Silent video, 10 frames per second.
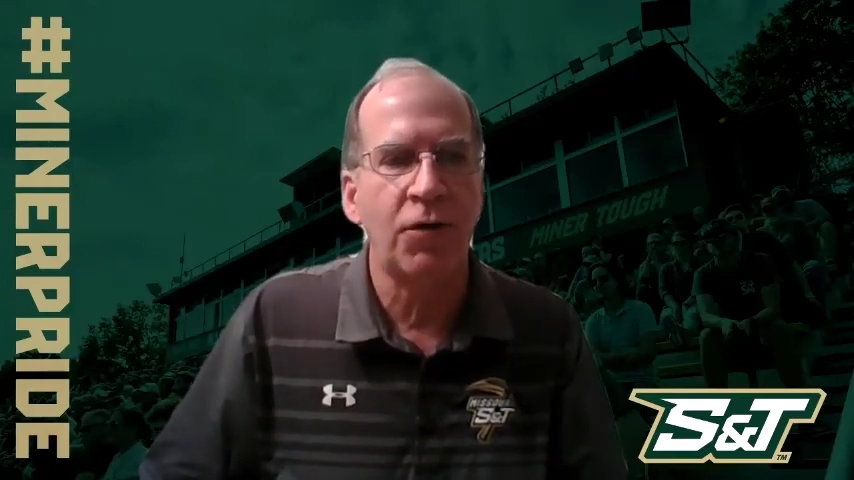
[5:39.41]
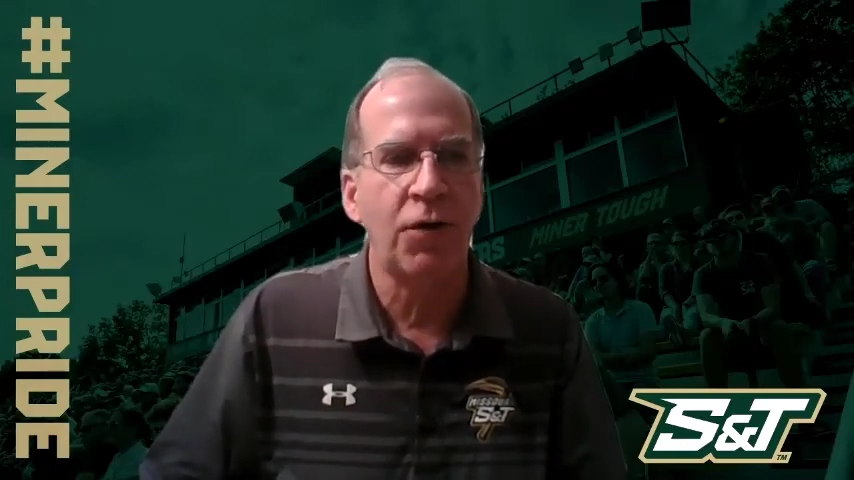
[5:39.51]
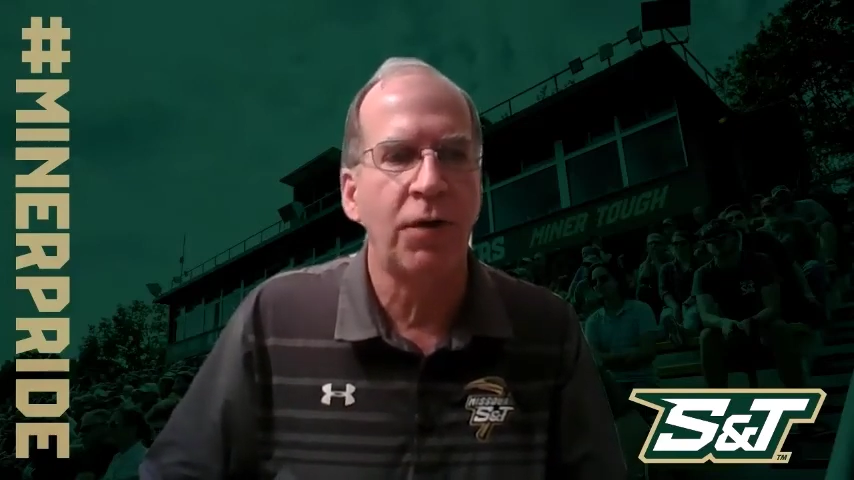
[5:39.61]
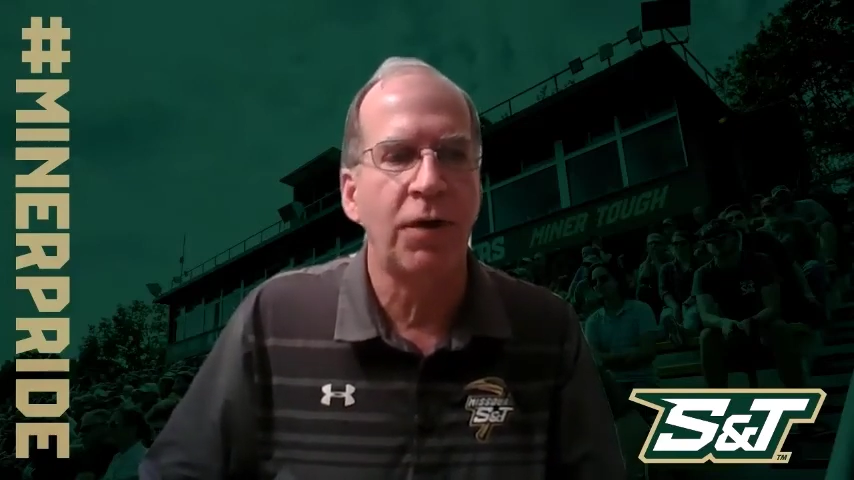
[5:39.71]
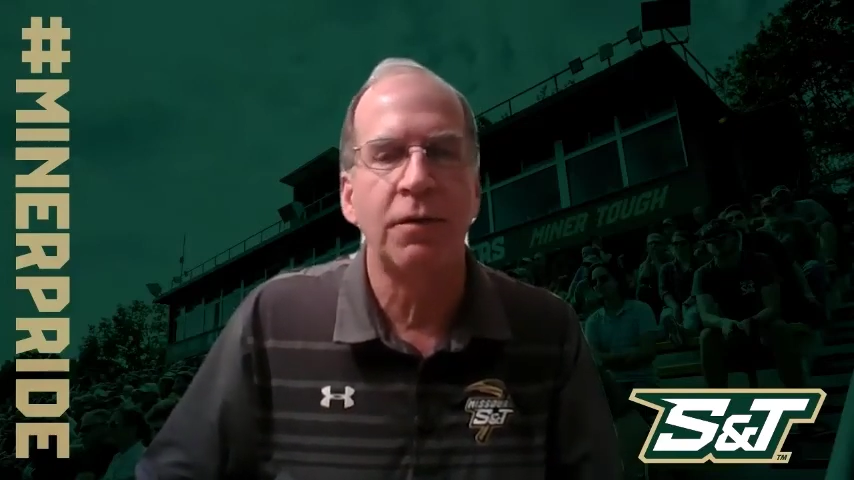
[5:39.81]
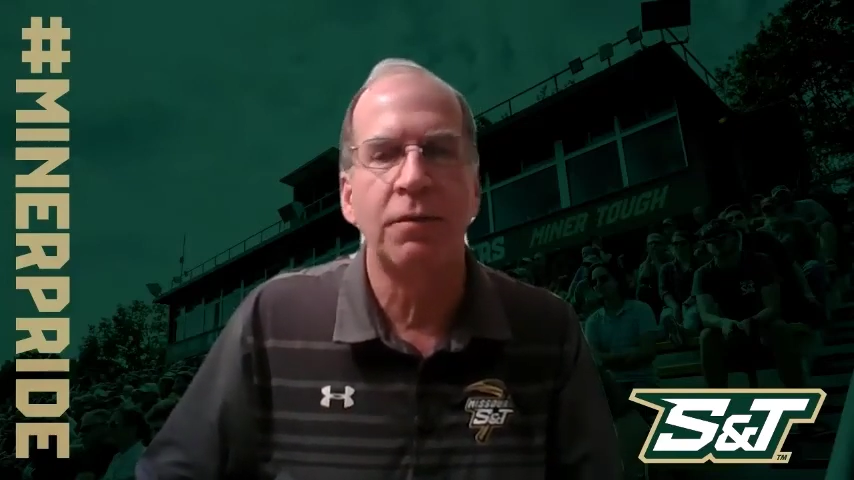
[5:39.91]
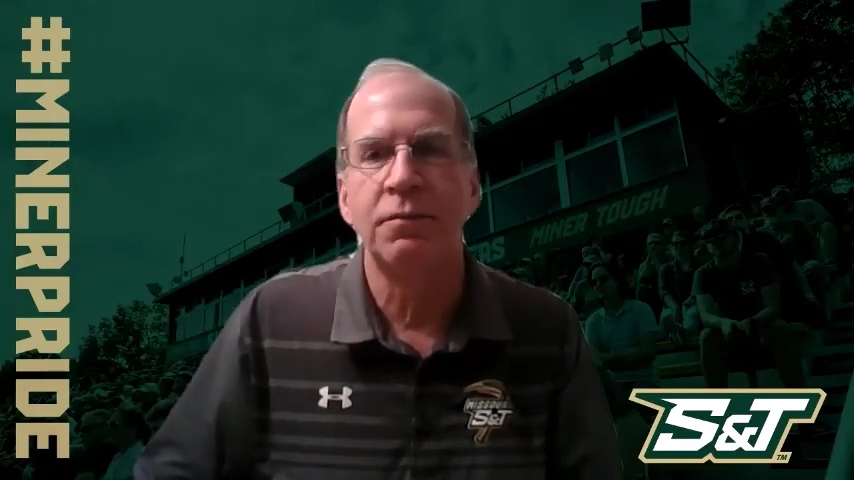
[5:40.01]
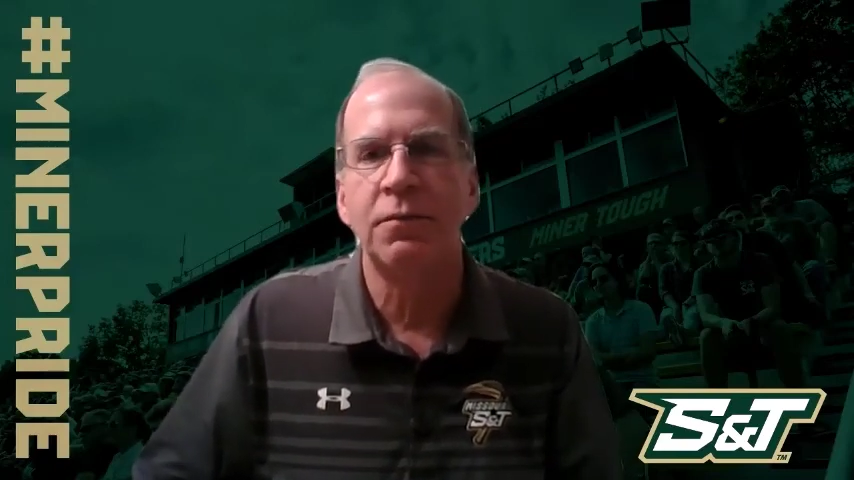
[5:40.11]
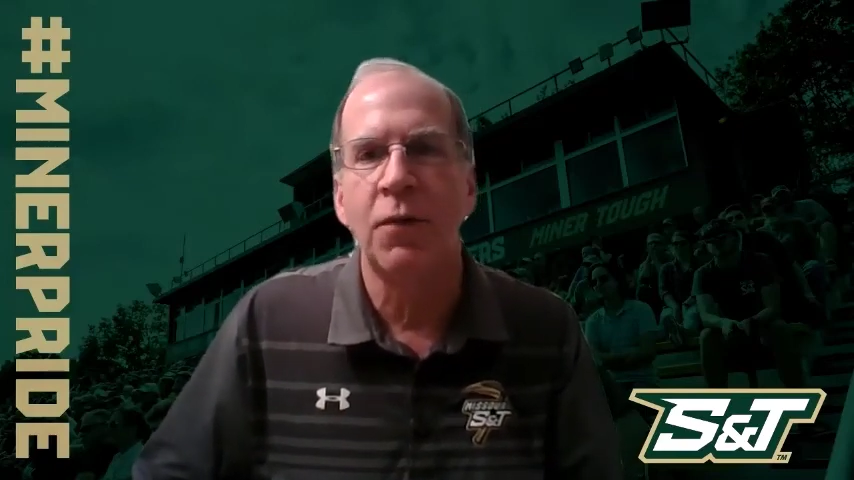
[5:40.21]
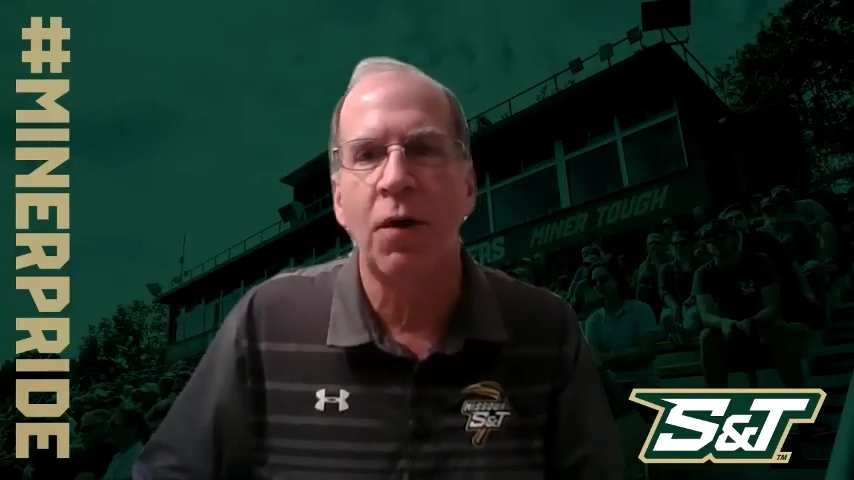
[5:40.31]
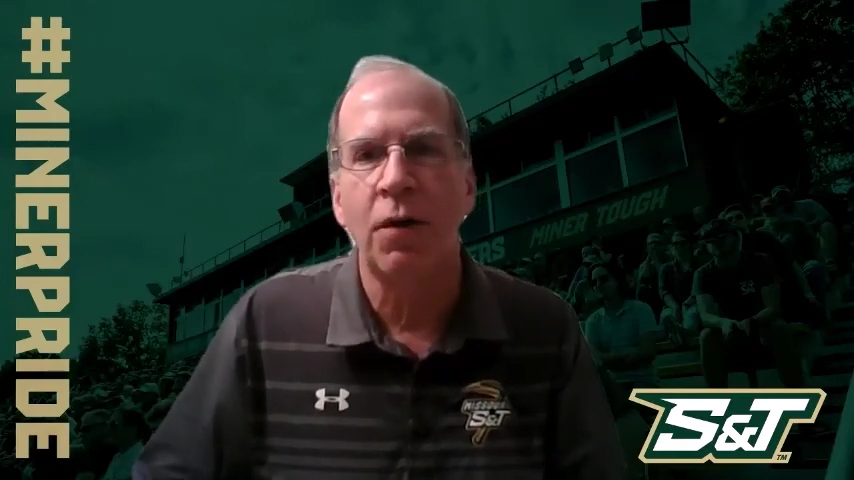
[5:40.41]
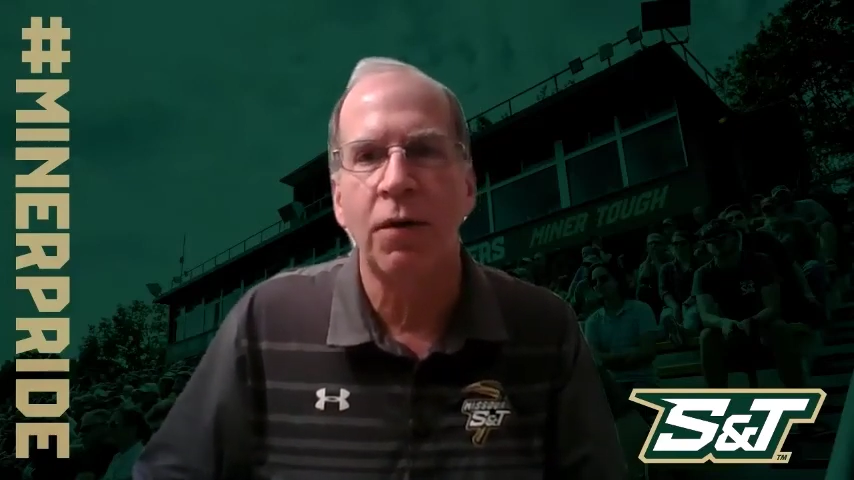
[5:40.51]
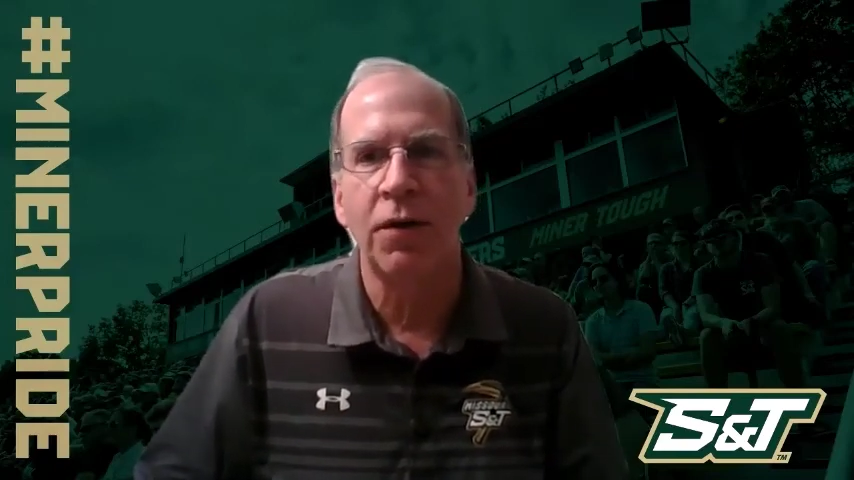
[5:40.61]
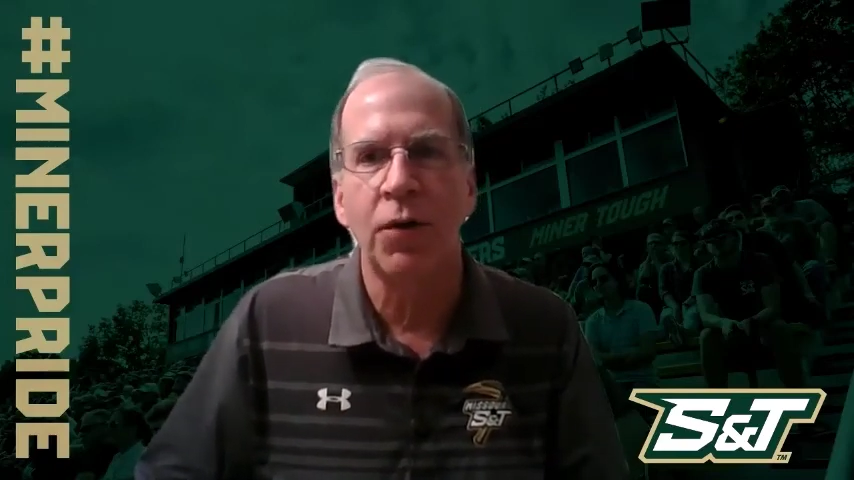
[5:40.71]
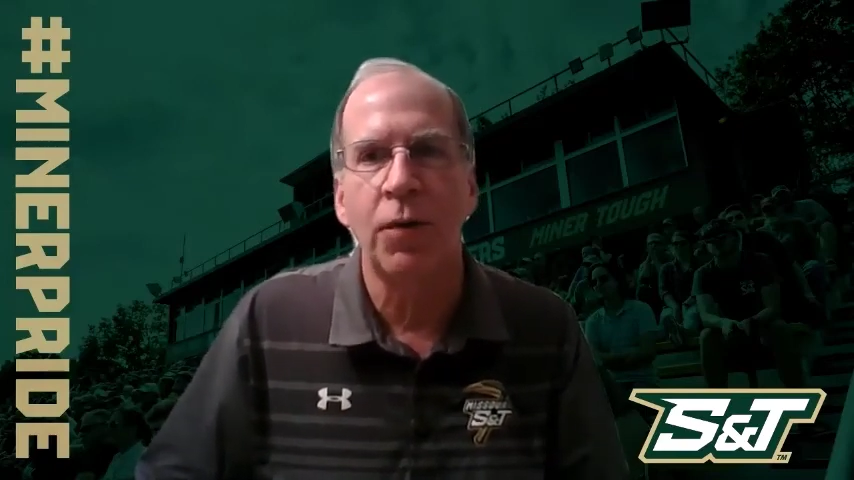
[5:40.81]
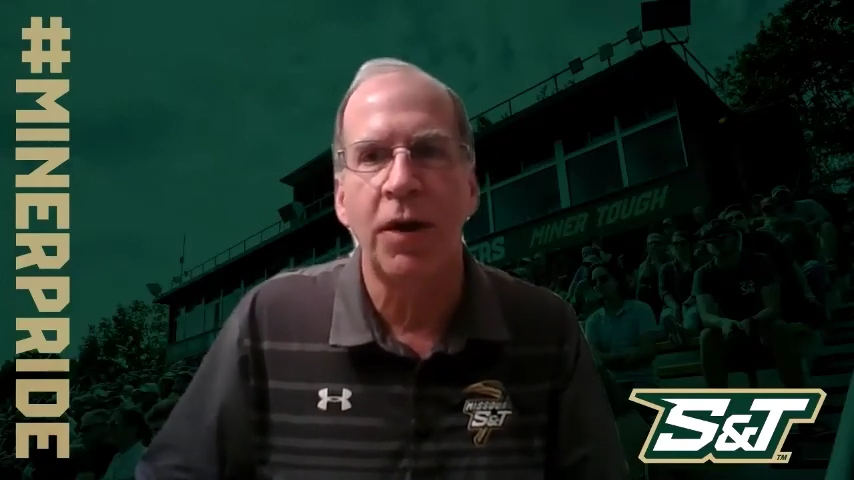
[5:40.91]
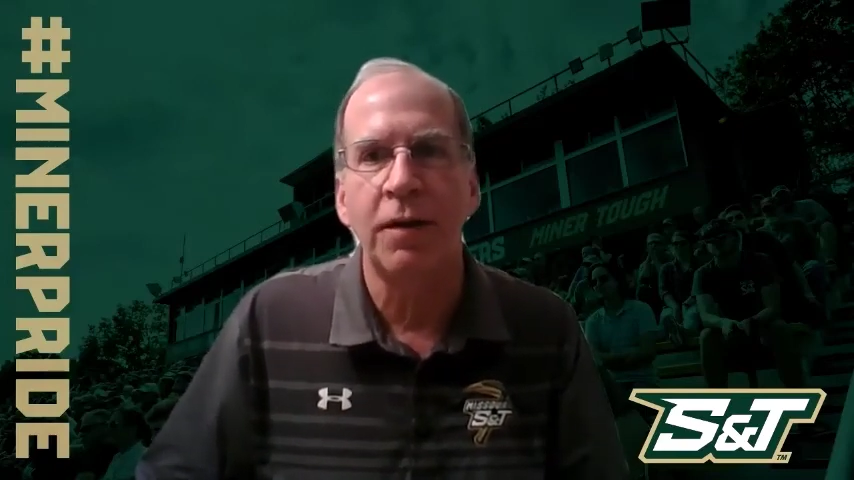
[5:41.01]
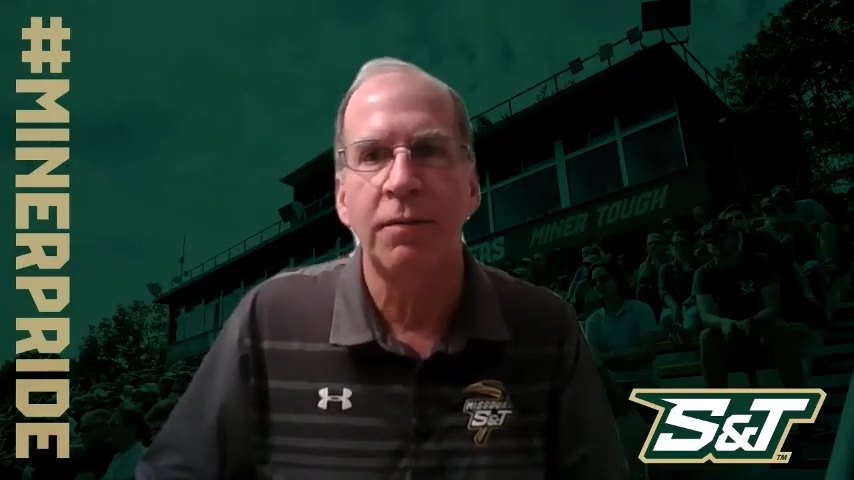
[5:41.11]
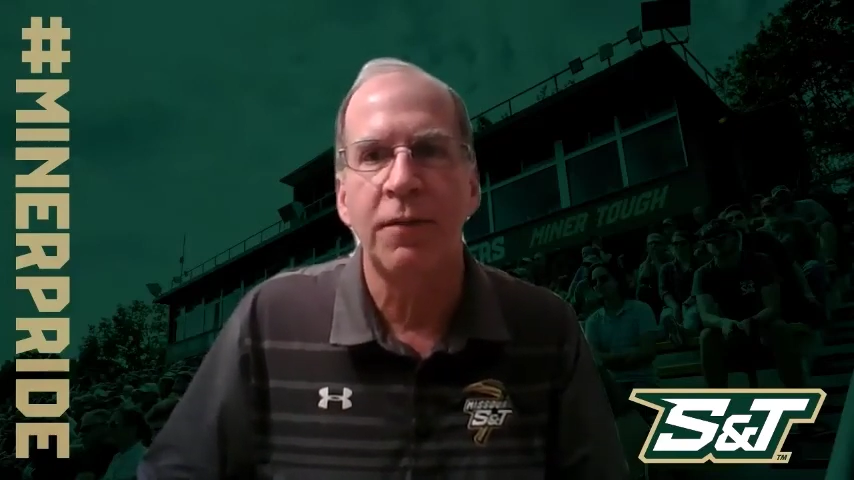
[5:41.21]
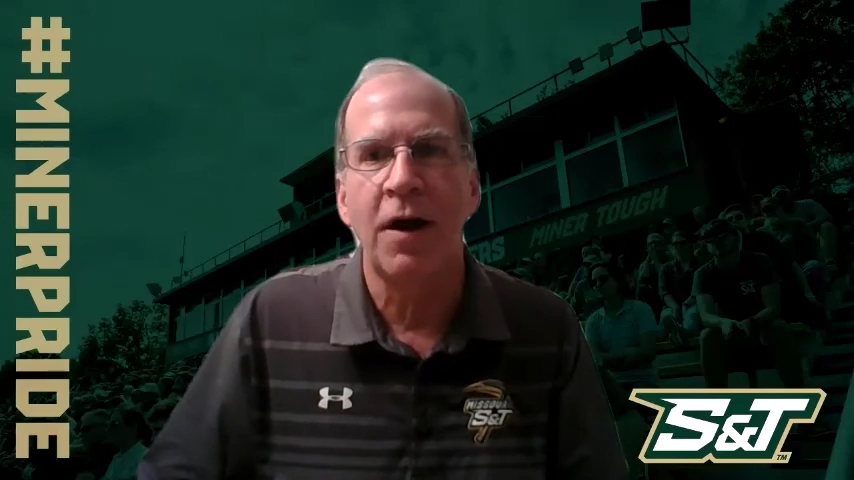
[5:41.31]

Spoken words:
growing all along the way.